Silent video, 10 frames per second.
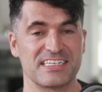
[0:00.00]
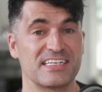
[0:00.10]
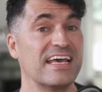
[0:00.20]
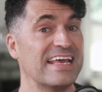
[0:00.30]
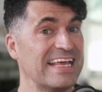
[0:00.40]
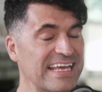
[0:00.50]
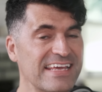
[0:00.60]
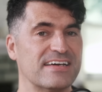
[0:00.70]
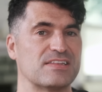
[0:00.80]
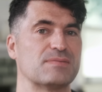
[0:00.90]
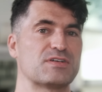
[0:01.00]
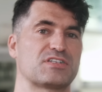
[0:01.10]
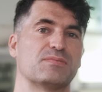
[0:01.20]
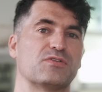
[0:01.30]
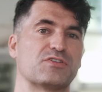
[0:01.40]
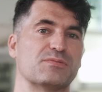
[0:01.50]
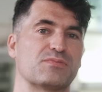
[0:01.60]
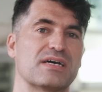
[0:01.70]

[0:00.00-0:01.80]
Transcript: and here the most important